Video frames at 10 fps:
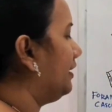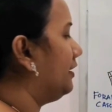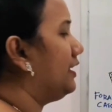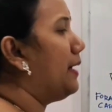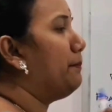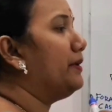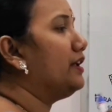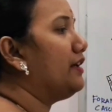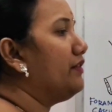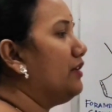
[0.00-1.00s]
in the upper
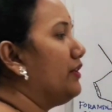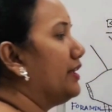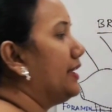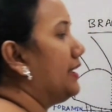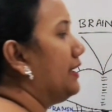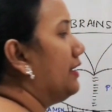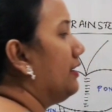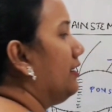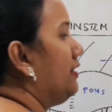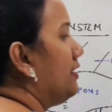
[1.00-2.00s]
level we are taking
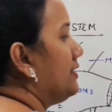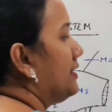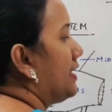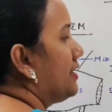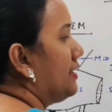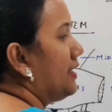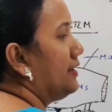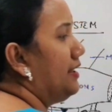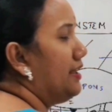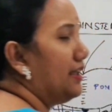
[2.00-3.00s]
a section at
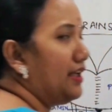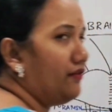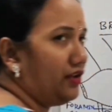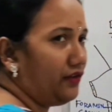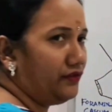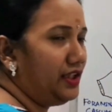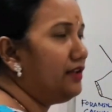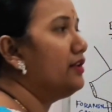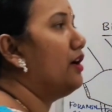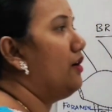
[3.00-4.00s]
the level of the
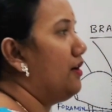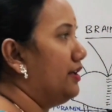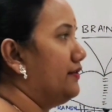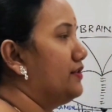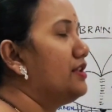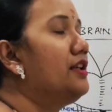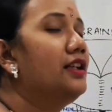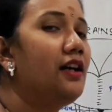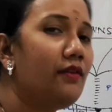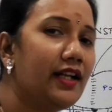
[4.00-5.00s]
olives.
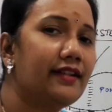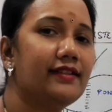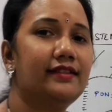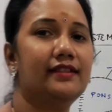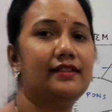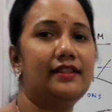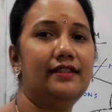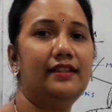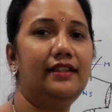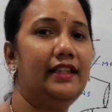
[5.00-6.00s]
Now let us
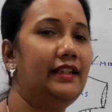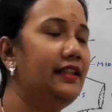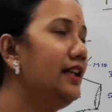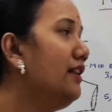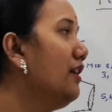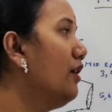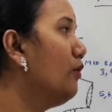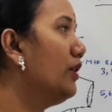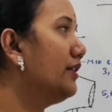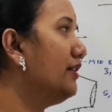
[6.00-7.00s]
discuss in detail
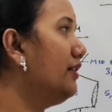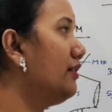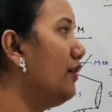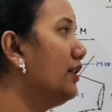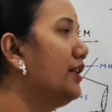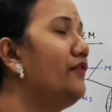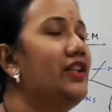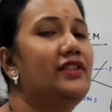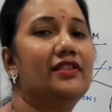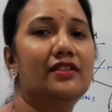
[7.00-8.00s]
what are all the
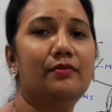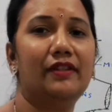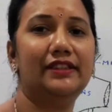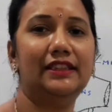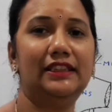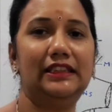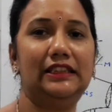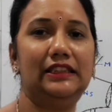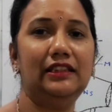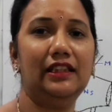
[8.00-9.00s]
features present
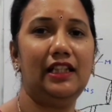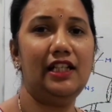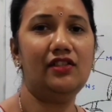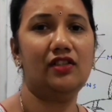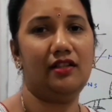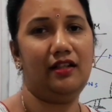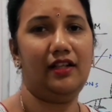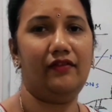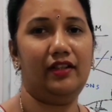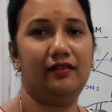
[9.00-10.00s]
in each
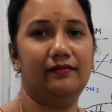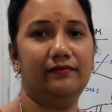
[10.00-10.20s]
level.